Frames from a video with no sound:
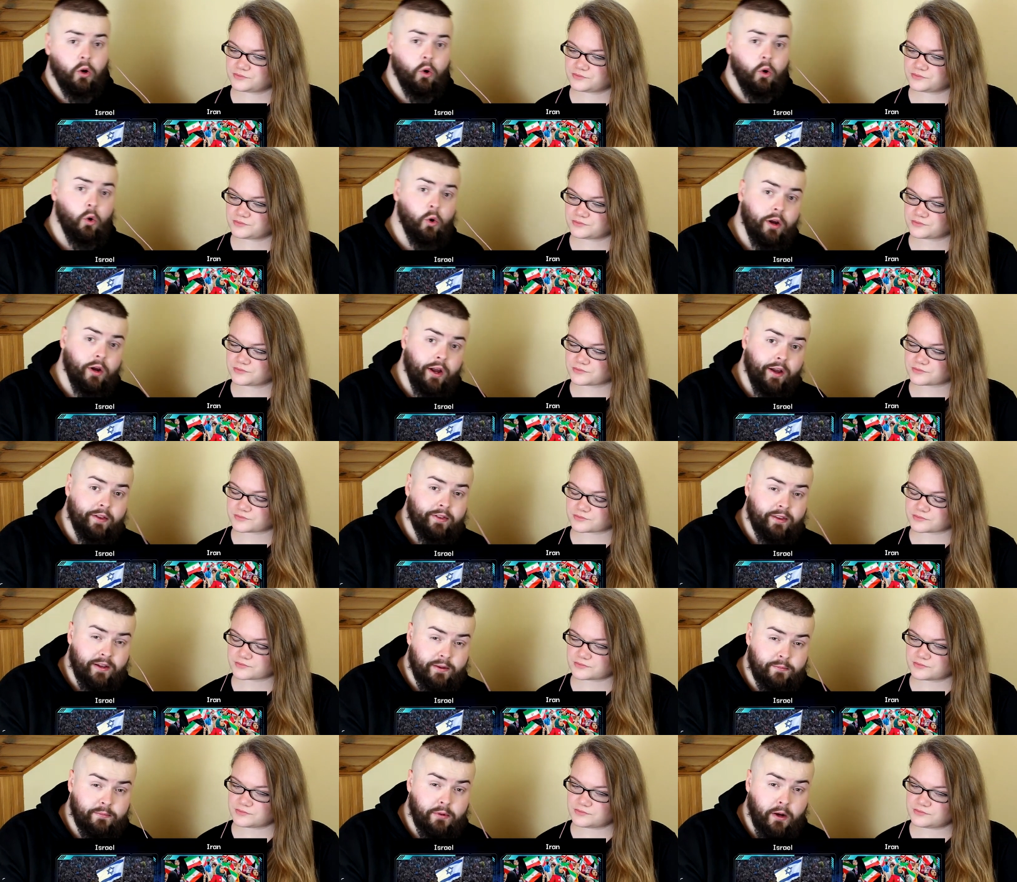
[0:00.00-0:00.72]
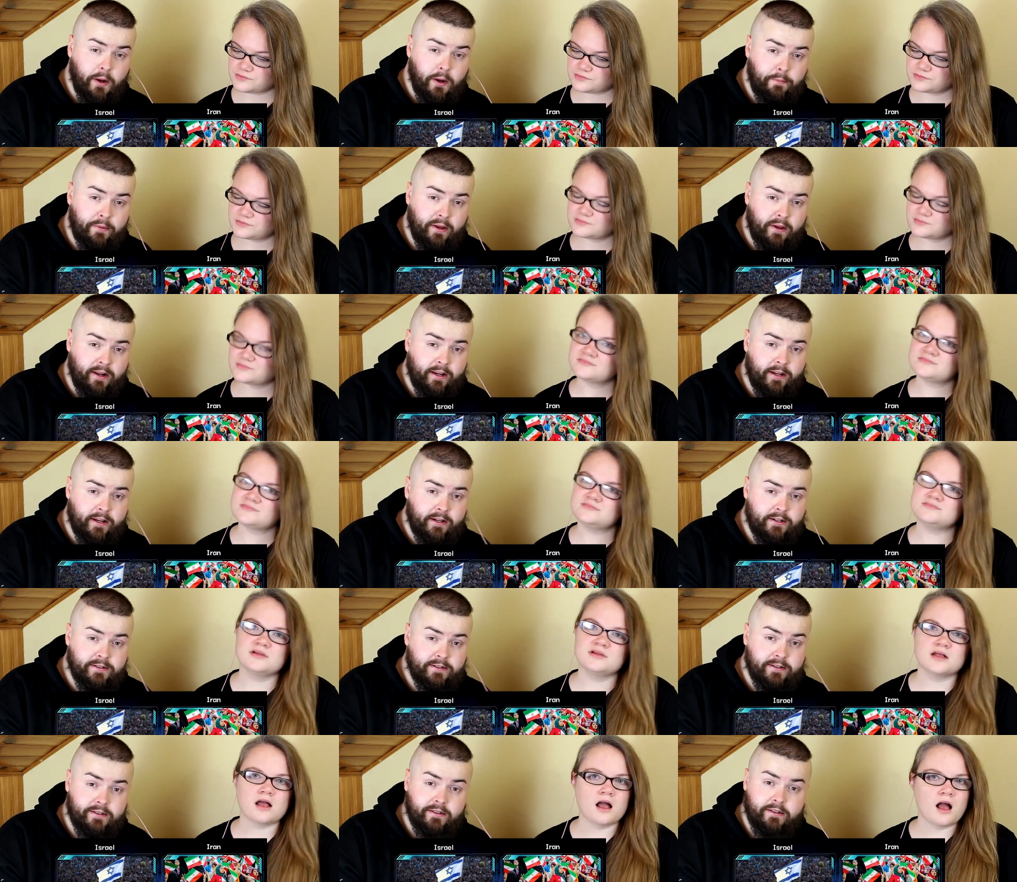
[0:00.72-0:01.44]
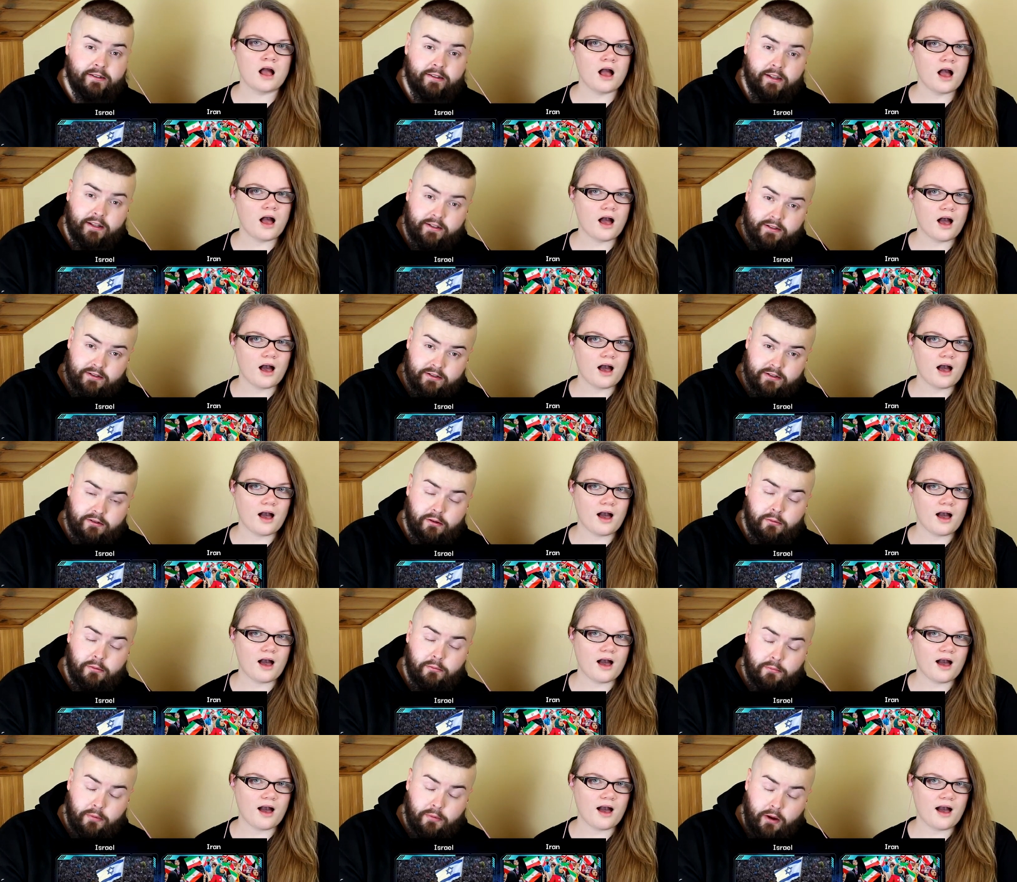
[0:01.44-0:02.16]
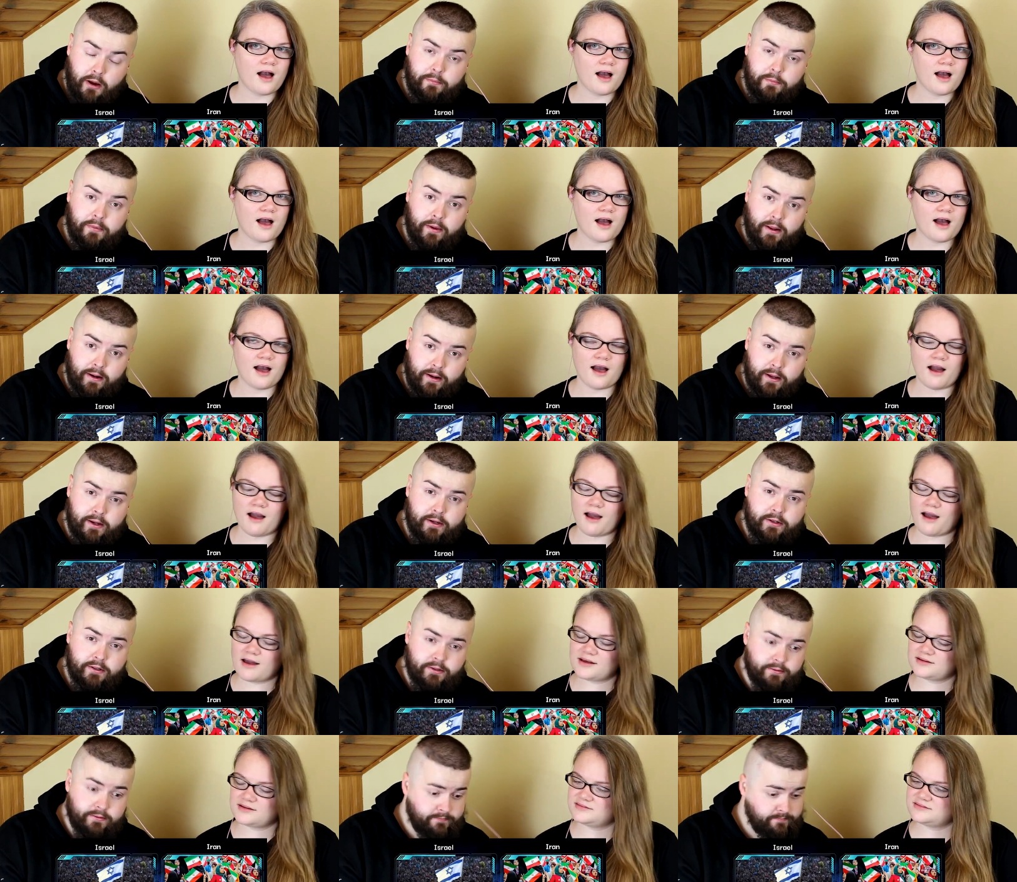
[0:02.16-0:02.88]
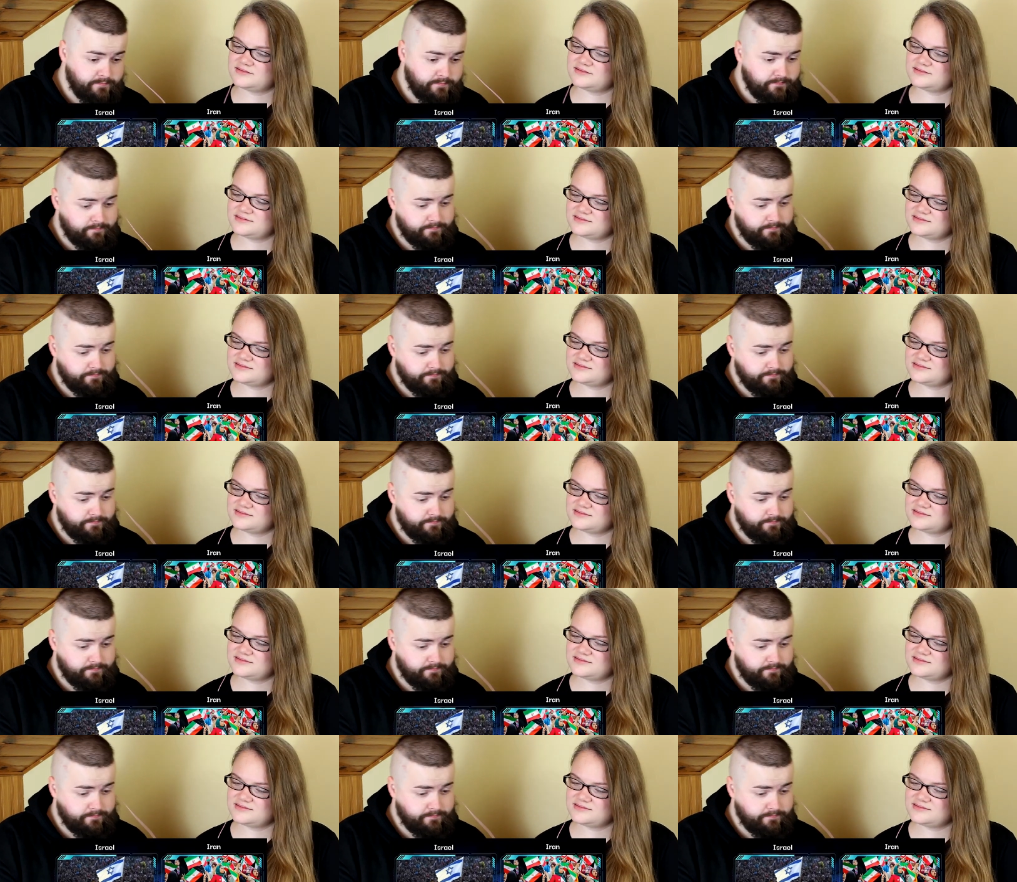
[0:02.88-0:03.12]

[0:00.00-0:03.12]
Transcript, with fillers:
Speaker 1: Look at that population. That's some population.